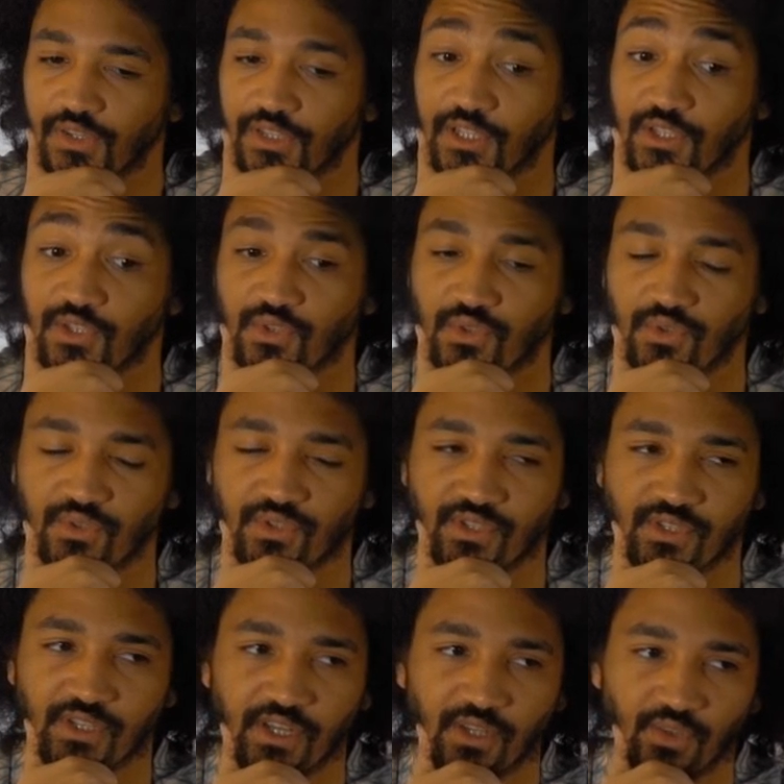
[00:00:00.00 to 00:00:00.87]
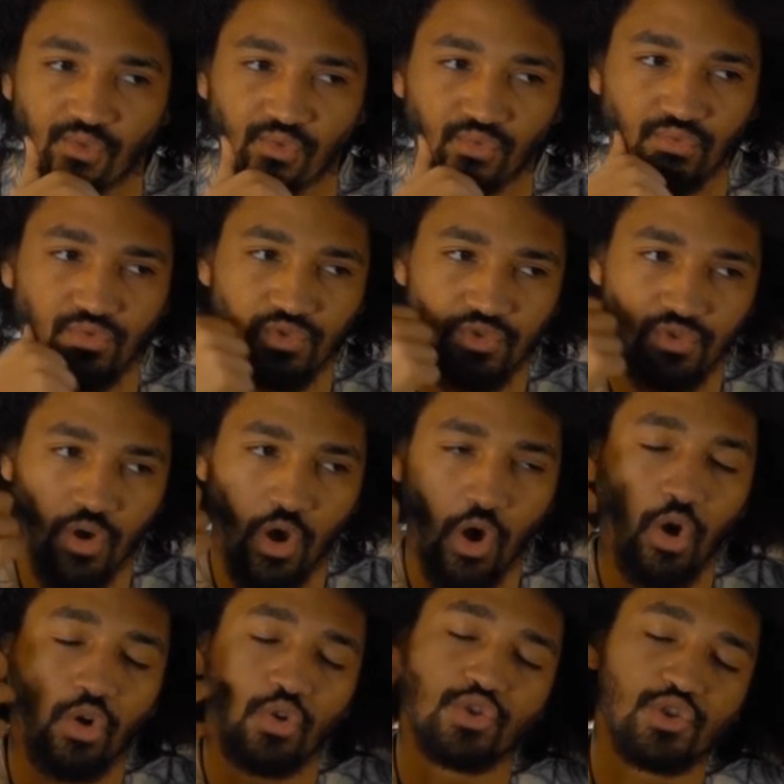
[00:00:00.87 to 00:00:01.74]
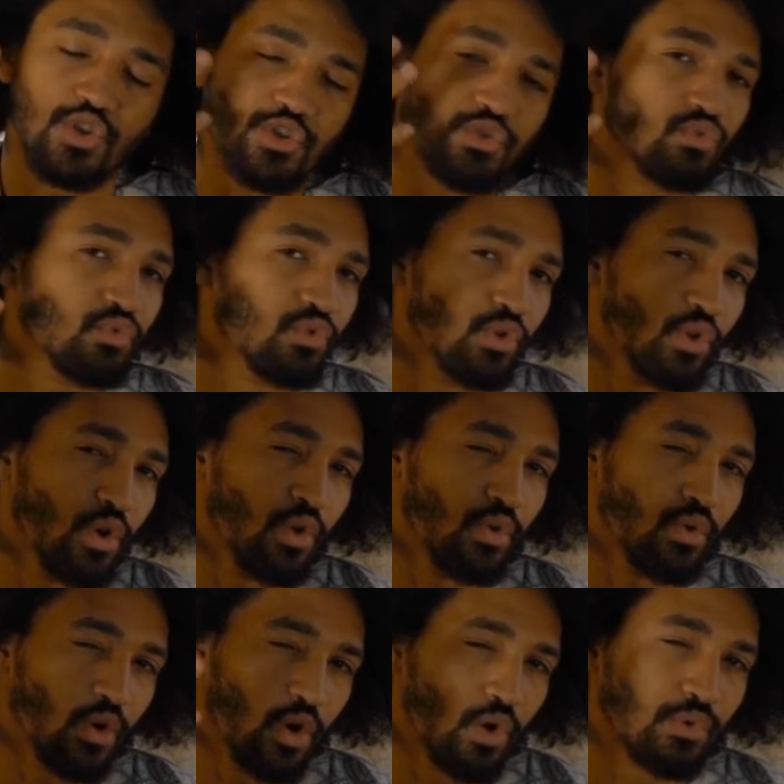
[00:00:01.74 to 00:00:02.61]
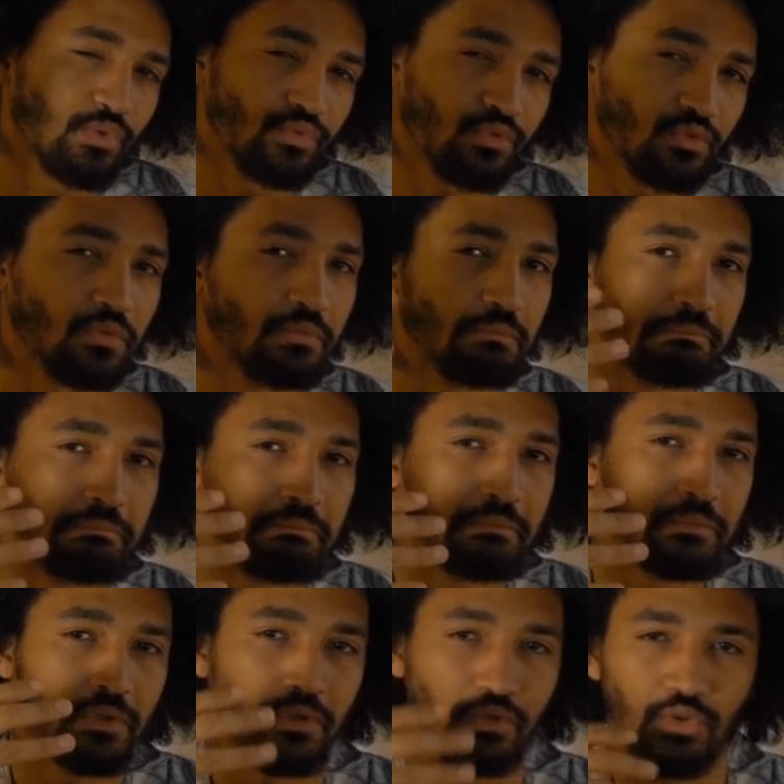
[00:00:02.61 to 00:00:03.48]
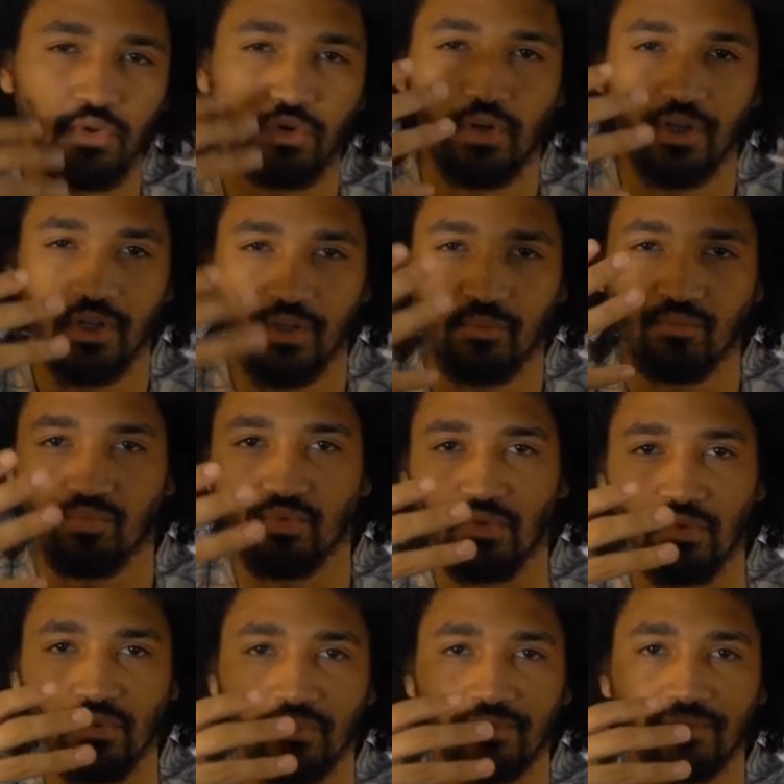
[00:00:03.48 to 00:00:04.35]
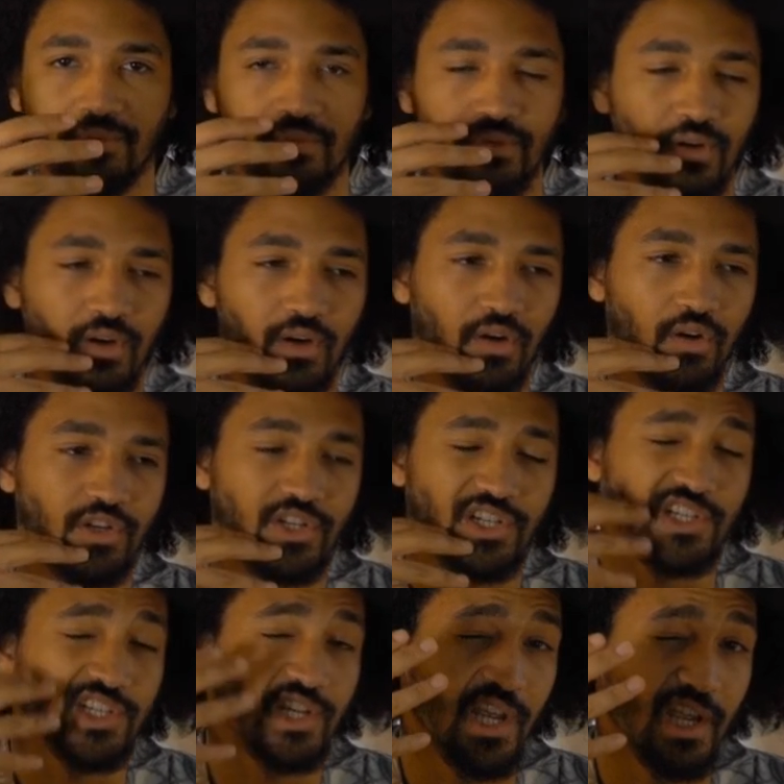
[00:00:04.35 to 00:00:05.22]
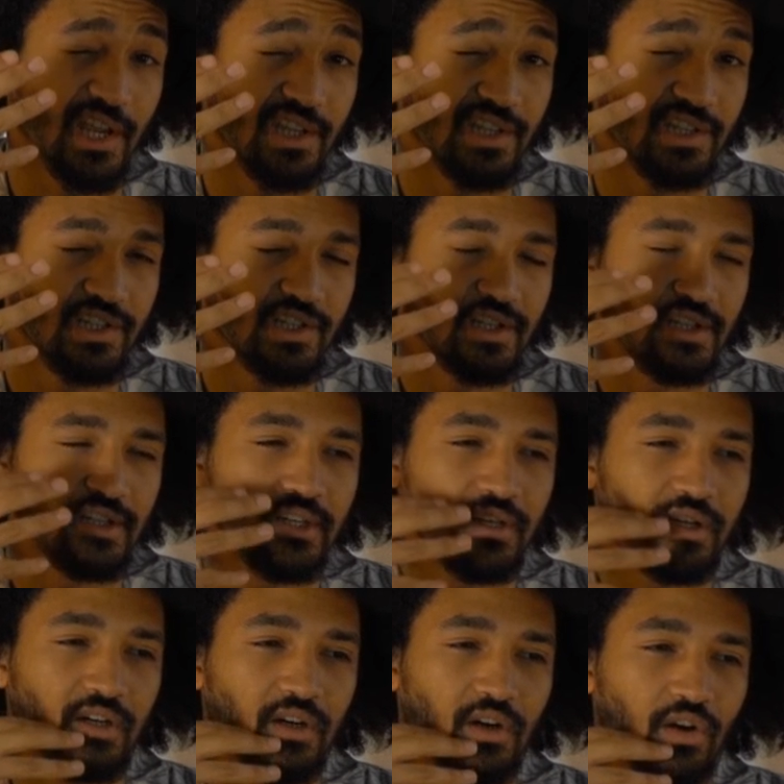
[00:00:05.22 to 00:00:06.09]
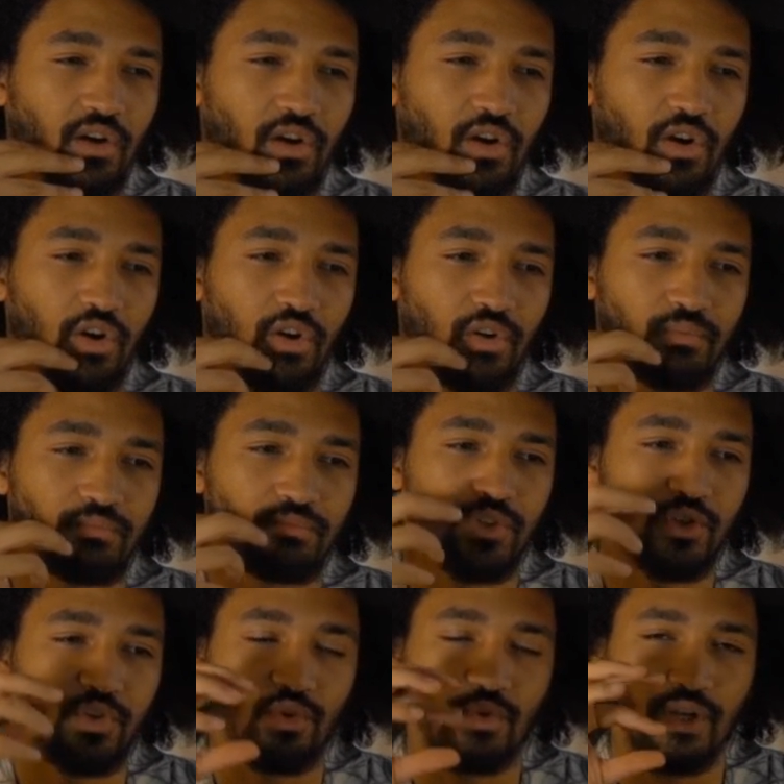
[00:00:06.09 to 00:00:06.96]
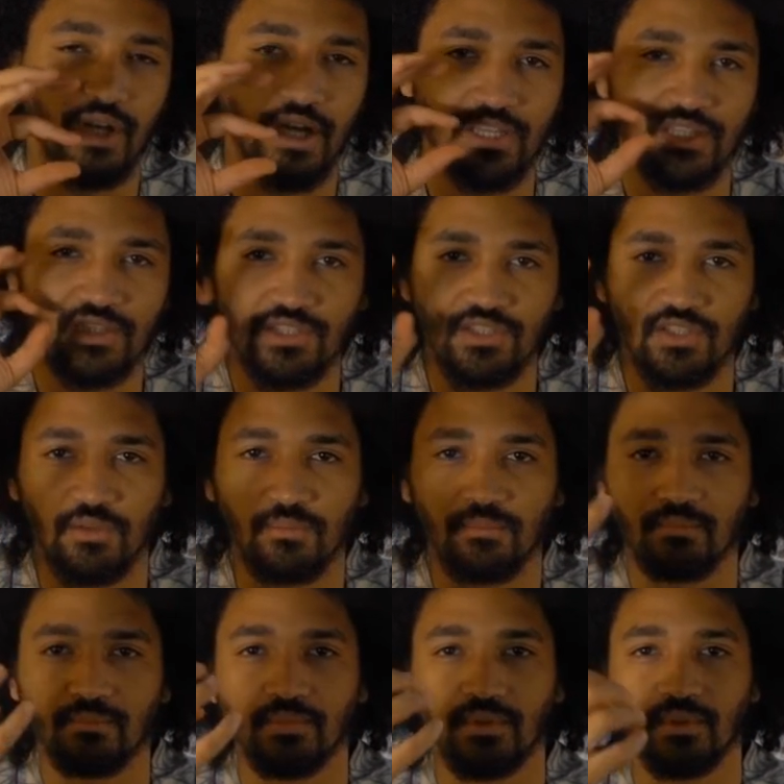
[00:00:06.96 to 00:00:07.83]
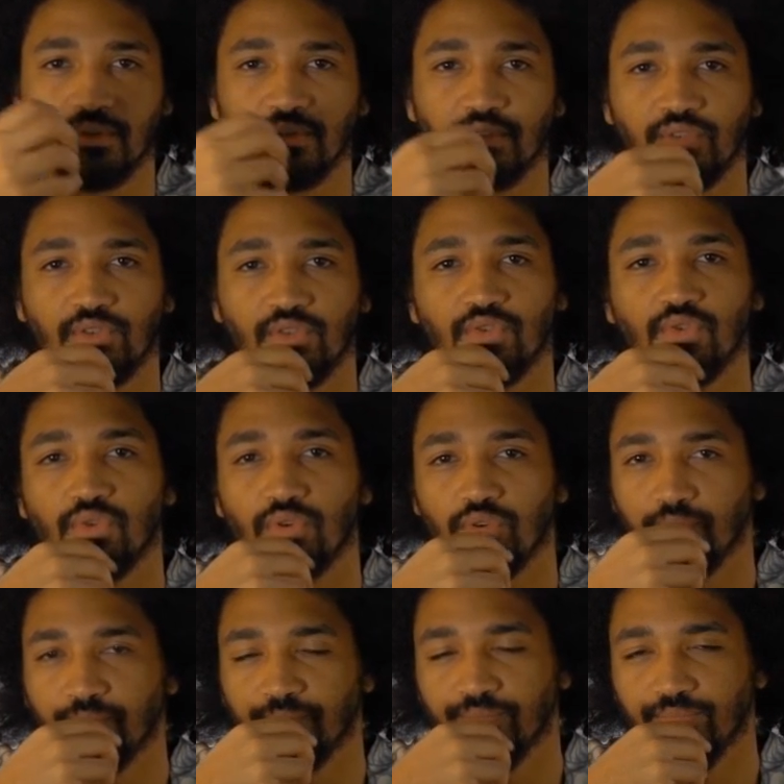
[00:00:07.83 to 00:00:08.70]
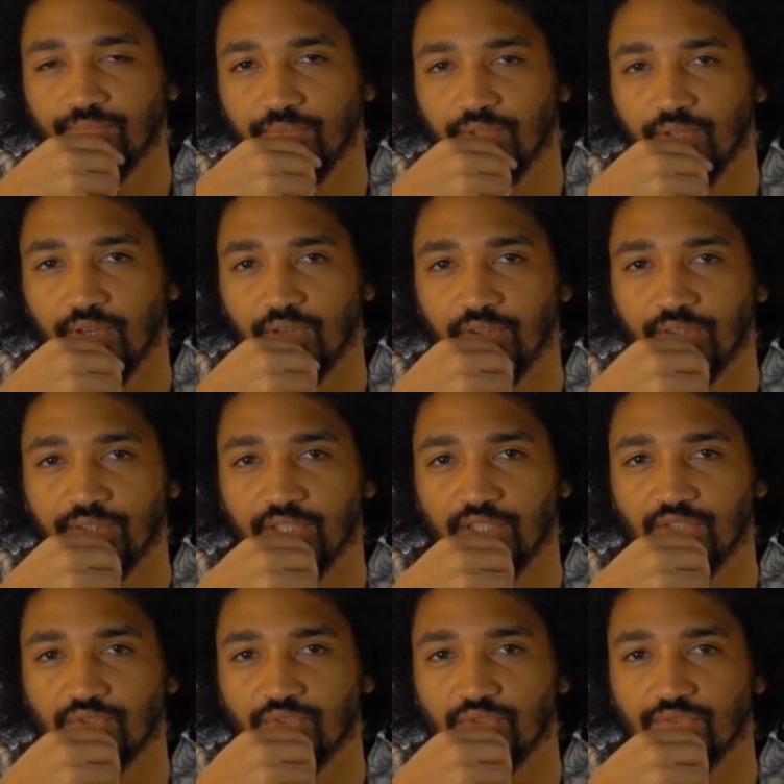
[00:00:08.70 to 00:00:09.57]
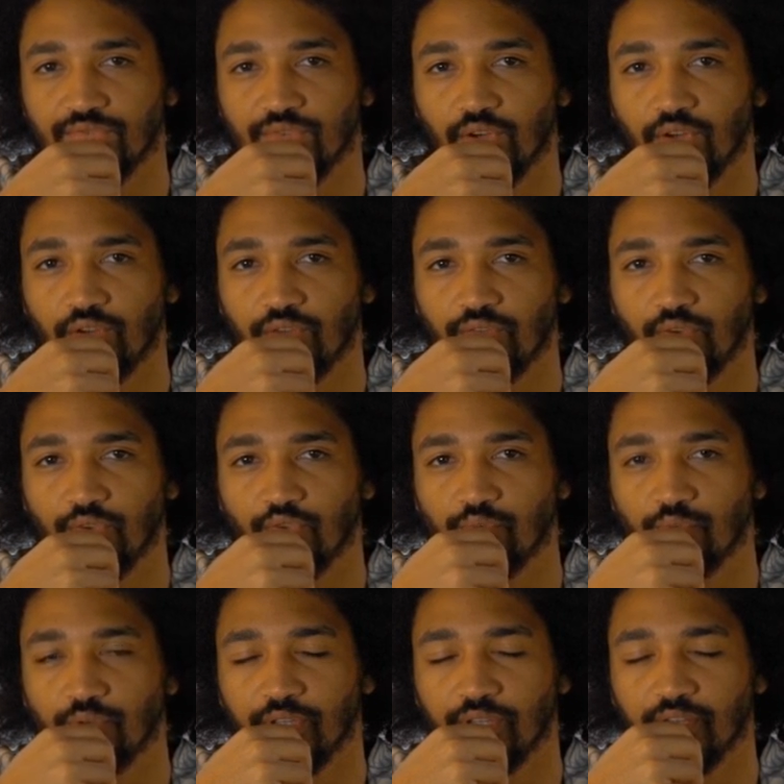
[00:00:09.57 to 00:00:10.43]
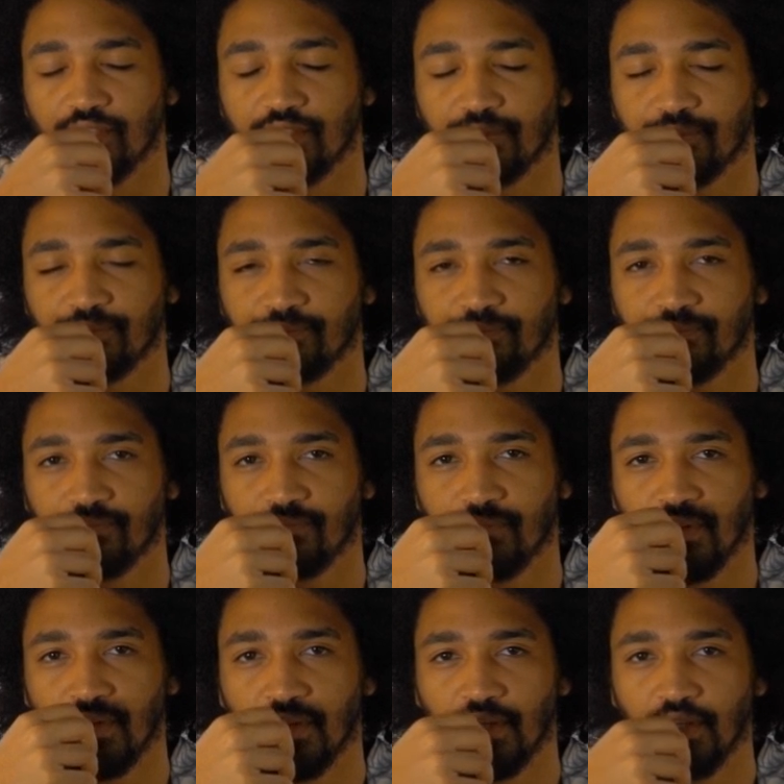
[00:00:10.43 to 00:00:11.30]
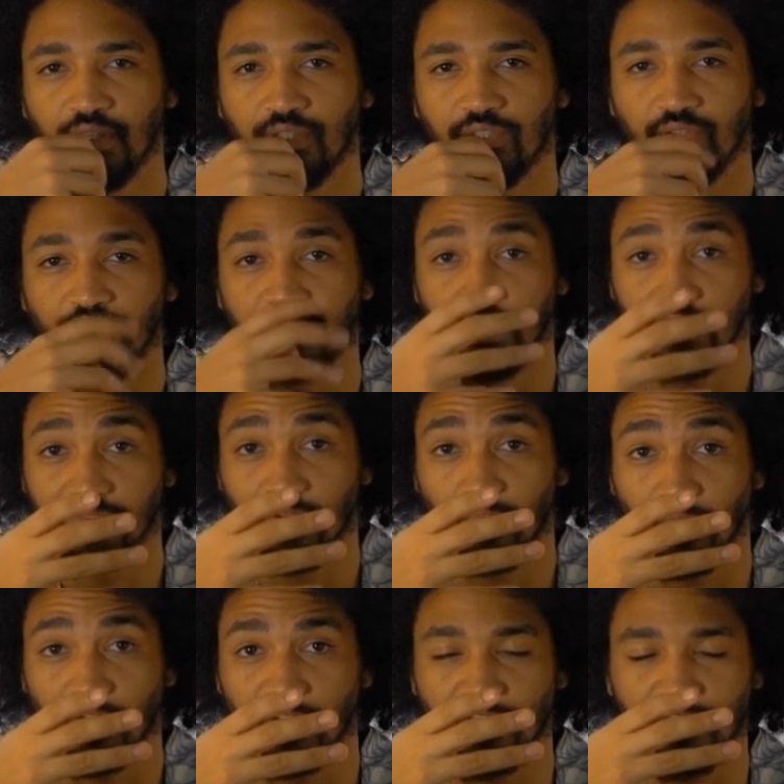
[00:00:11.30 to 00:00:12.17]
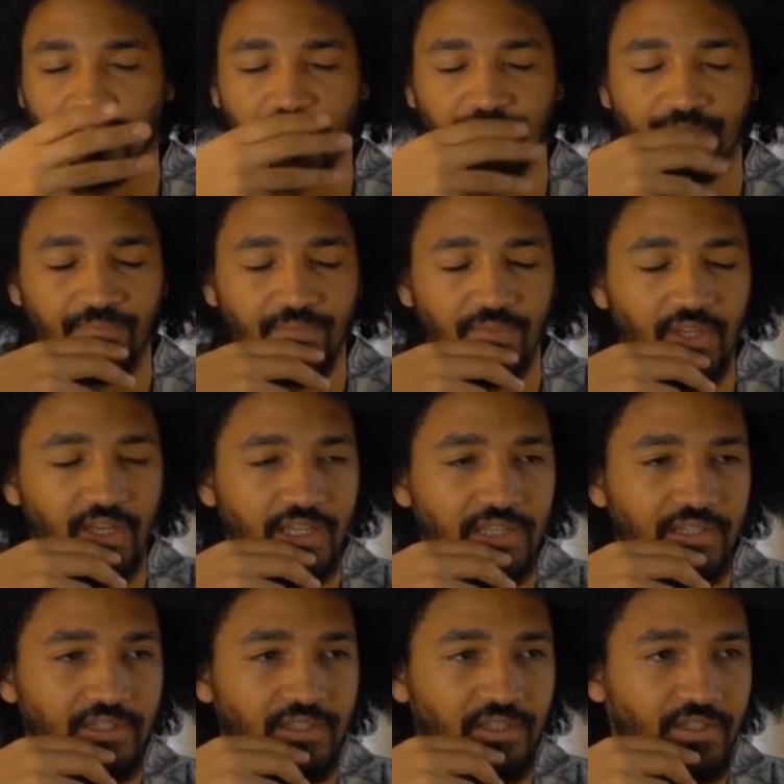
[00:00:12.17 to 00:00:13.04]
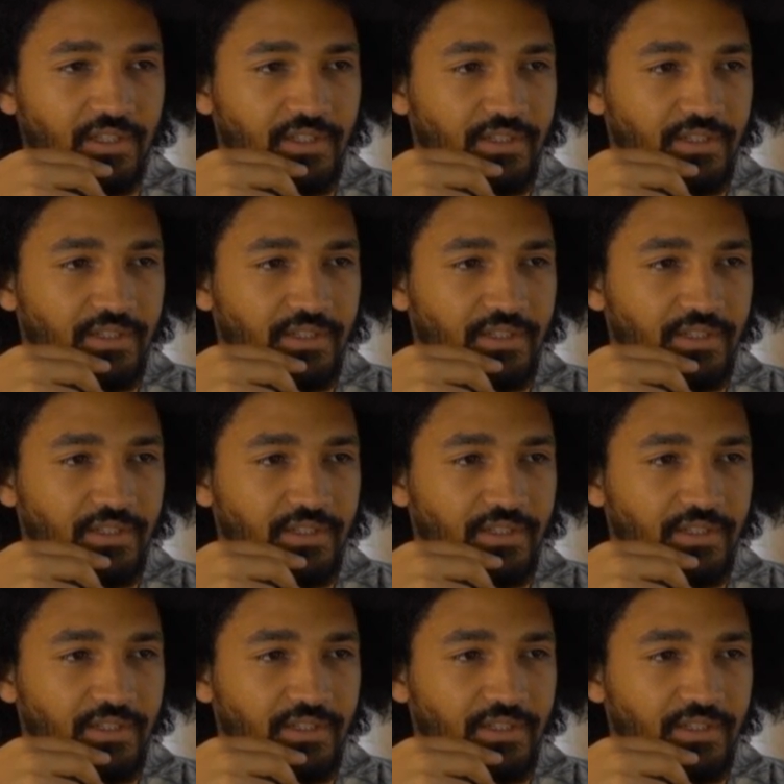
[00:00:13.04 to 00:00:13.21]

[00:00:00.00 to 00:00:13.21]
textures, and or just to know how to improve or change or create some cool textures for your models. So thanks for watching, and